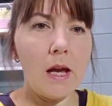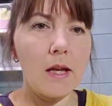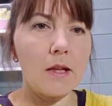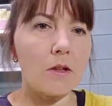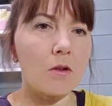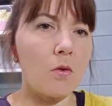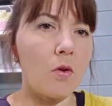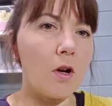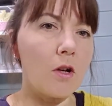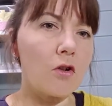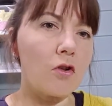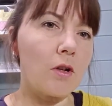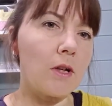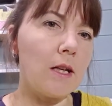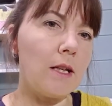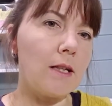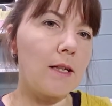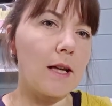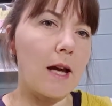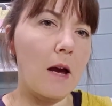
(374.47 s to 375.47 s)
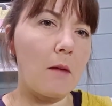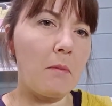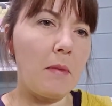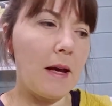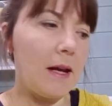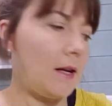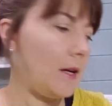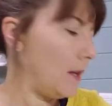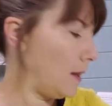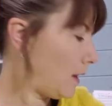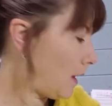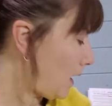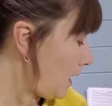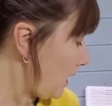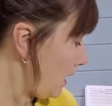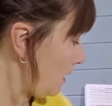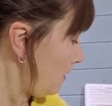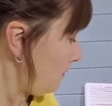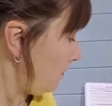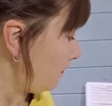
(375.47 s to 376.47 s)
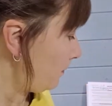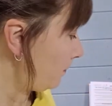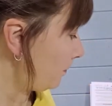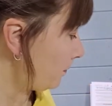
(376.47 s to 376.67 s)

It's quite tricky to get a pin in there,